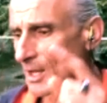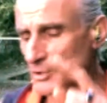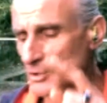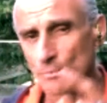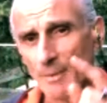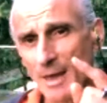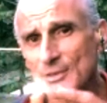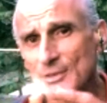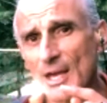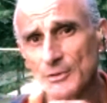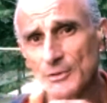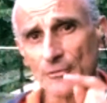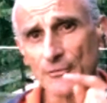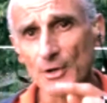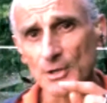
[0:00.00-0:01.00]
So you make
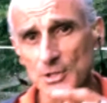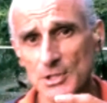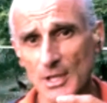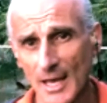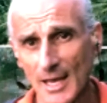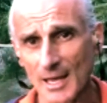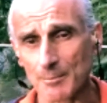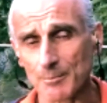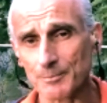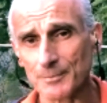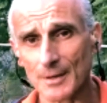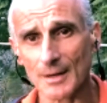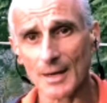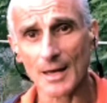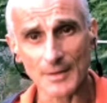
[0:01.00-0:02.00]
that the first aim.
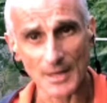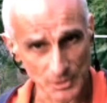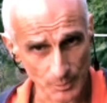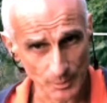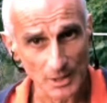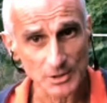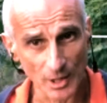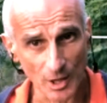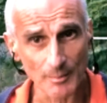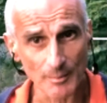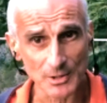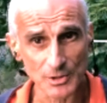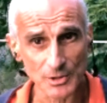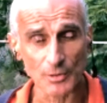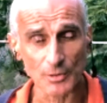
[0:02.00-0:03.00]
And that's what I tell
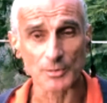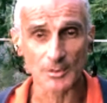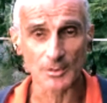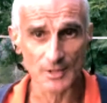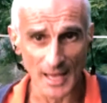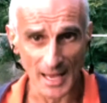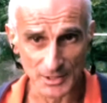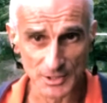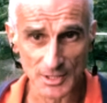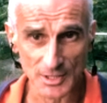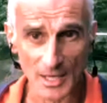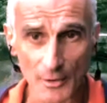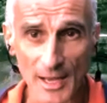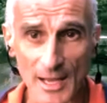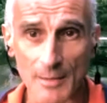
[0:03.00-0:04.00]
my students. That's
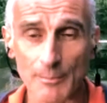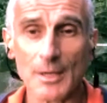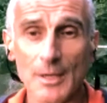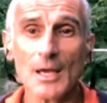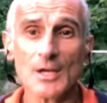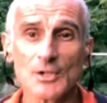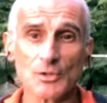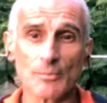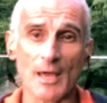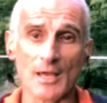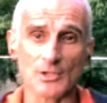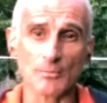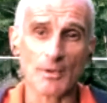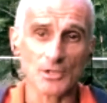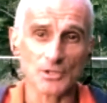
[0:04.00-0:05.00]
our aim, to
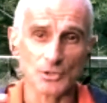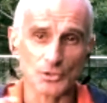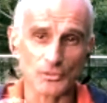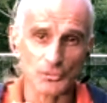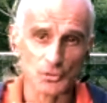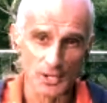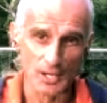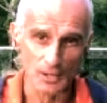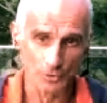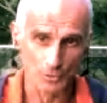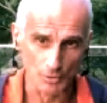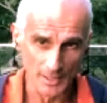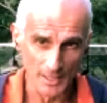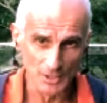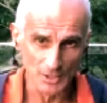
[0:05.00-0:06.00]
make the message of share
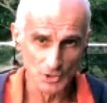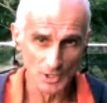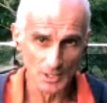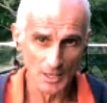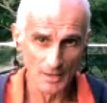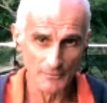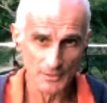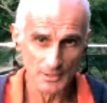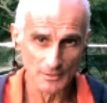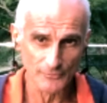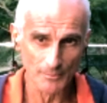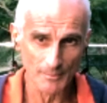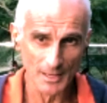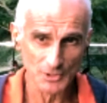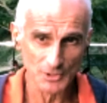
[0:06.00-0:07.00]
good energy and loving
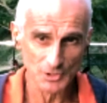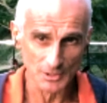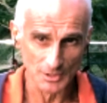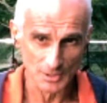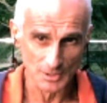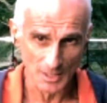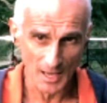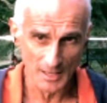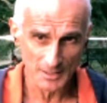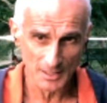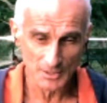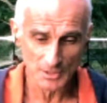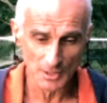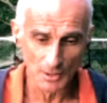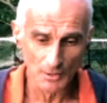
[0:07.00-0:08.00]
information inside
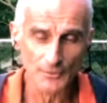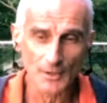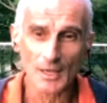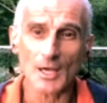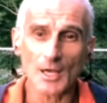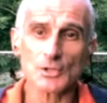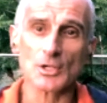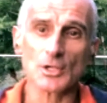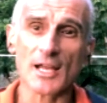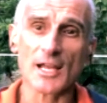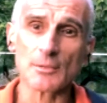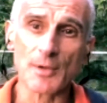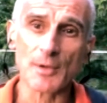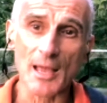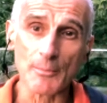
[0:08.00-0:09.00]
ourselves, to
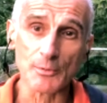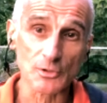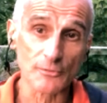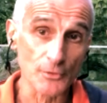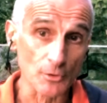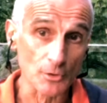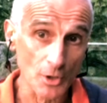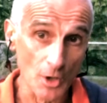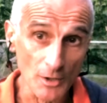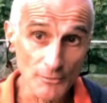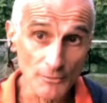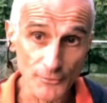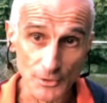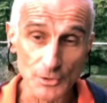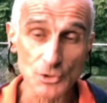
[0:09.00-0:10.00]
later be able to feel
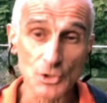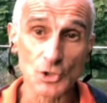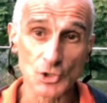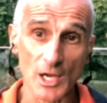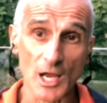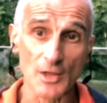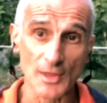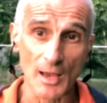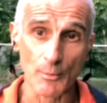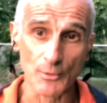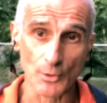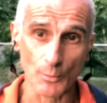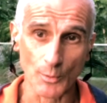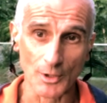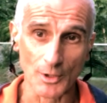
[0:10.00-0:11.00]
confident to share that
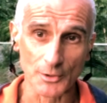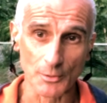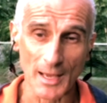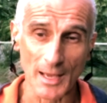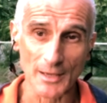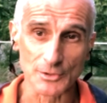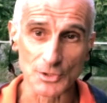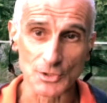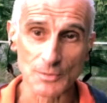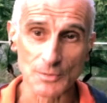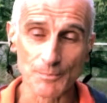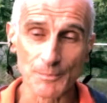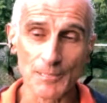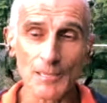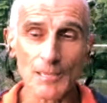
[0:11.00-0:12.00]
with the world around us.